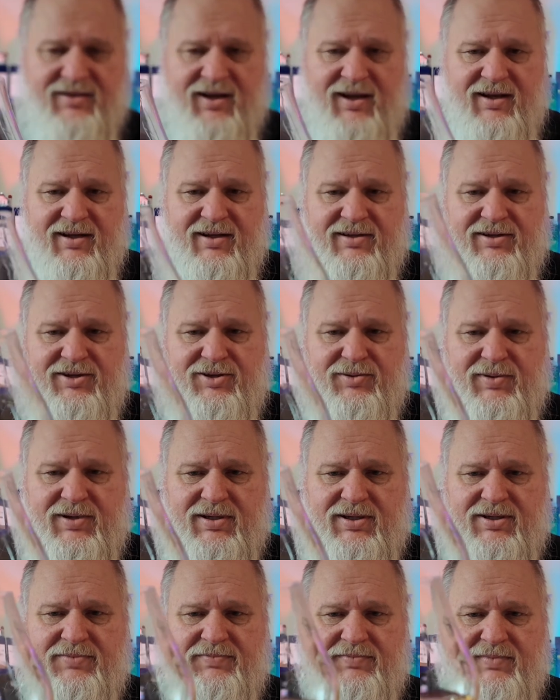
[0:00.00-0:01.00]
color to
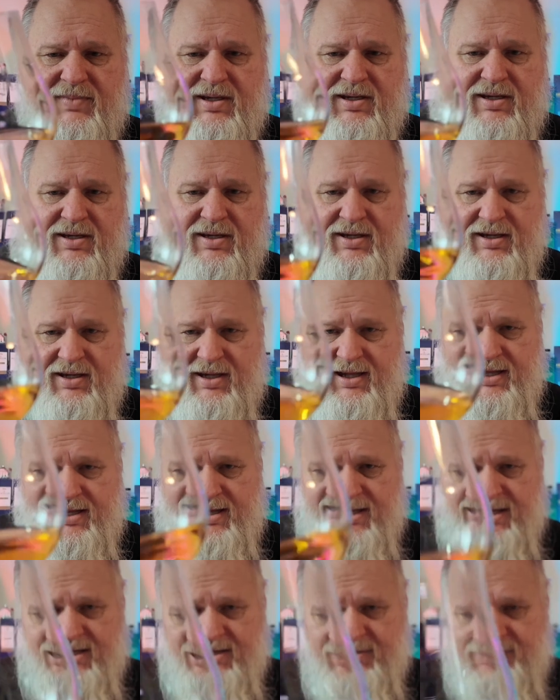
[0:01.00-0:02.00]
it.
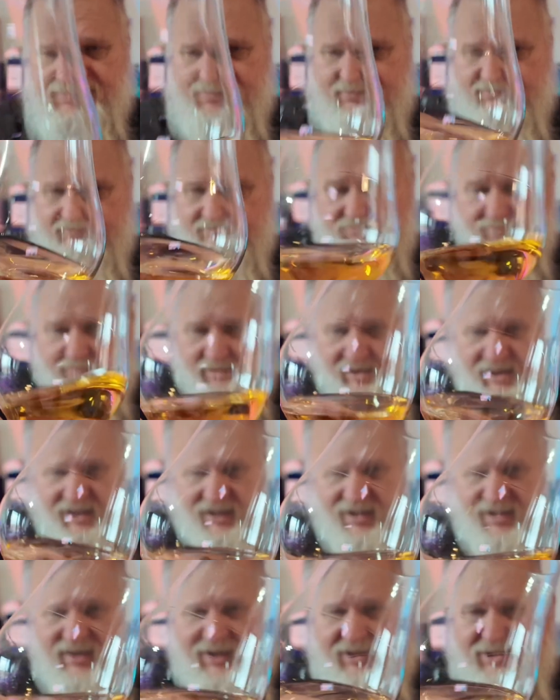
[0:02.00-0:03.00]
a
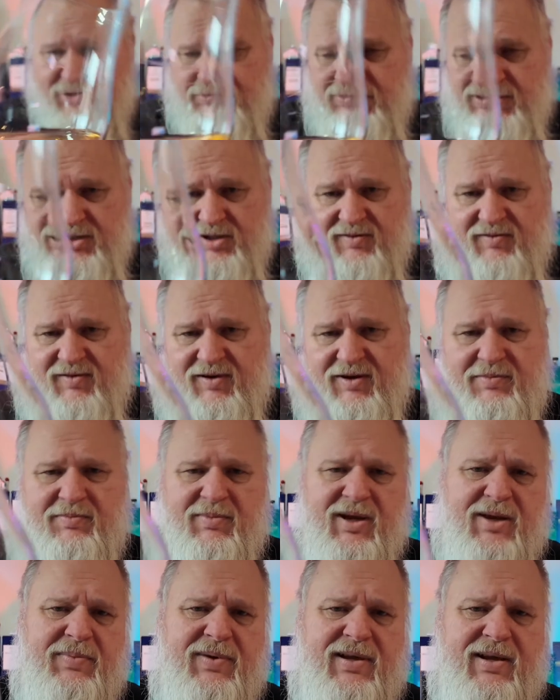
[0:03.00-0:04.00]
little bit of a
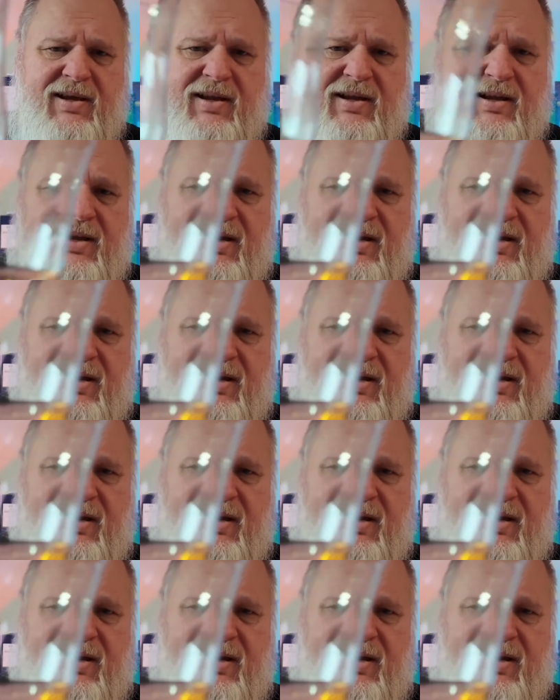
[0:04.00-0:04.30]
maybe a